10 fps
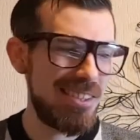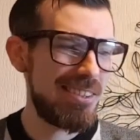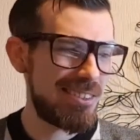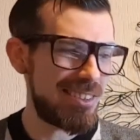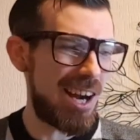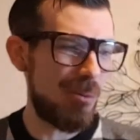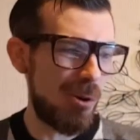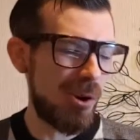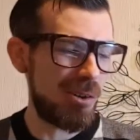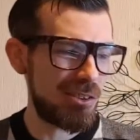Star
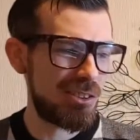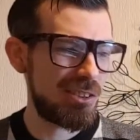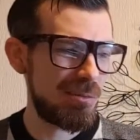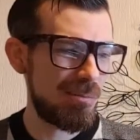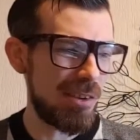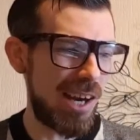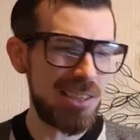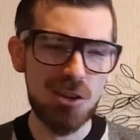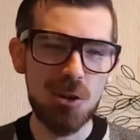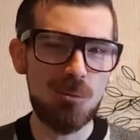Wars, I
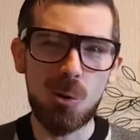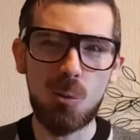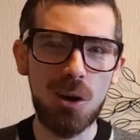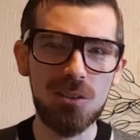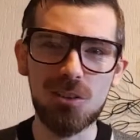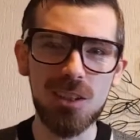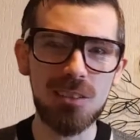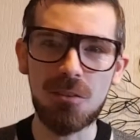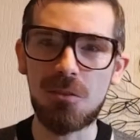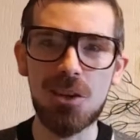enjoyed Rogue One, so these
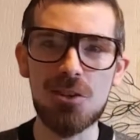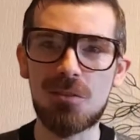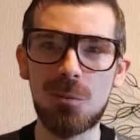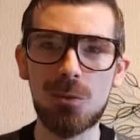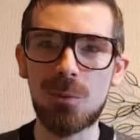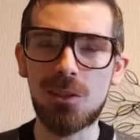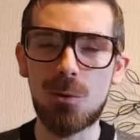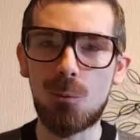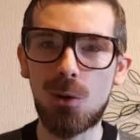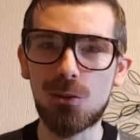anthology films have been
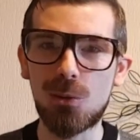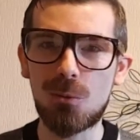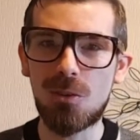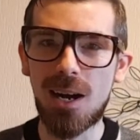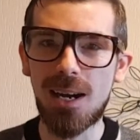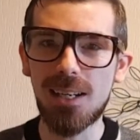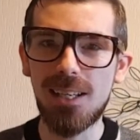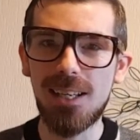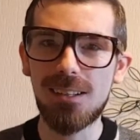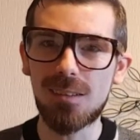doing well so far.
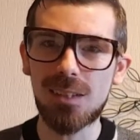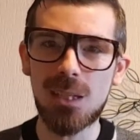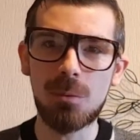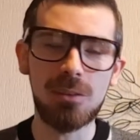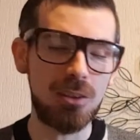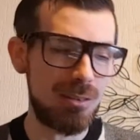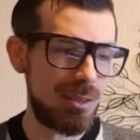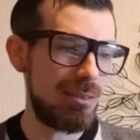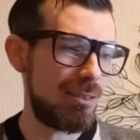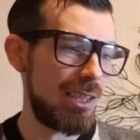Let's keep it,
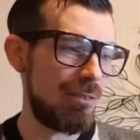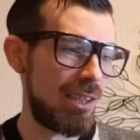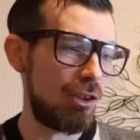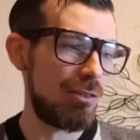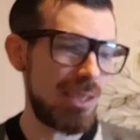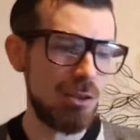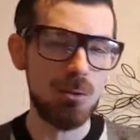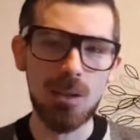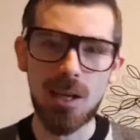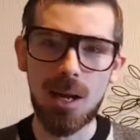see if they can continue
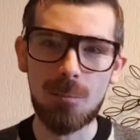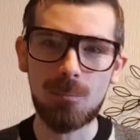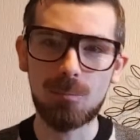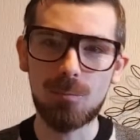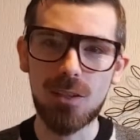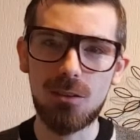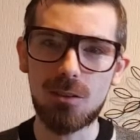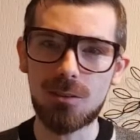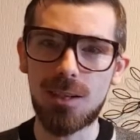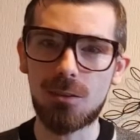the um,
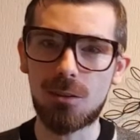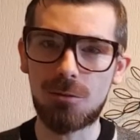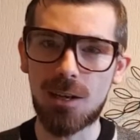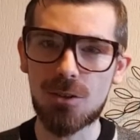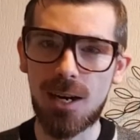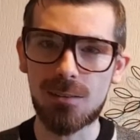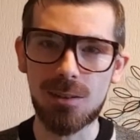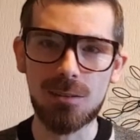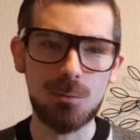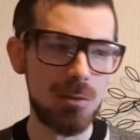success of the
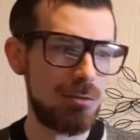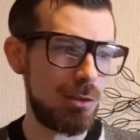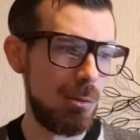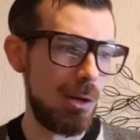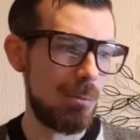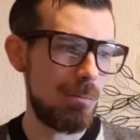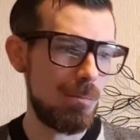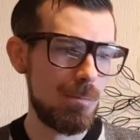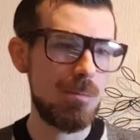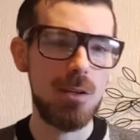franchises with Solo.
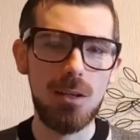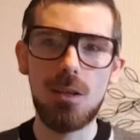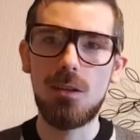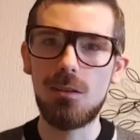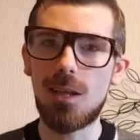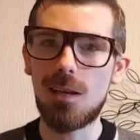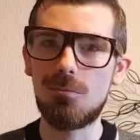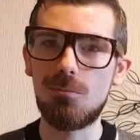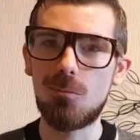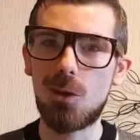Yeah,
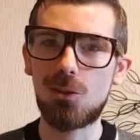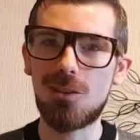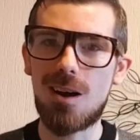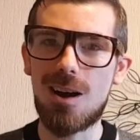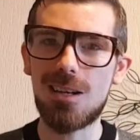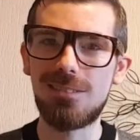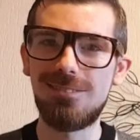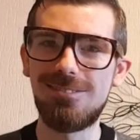well done Han.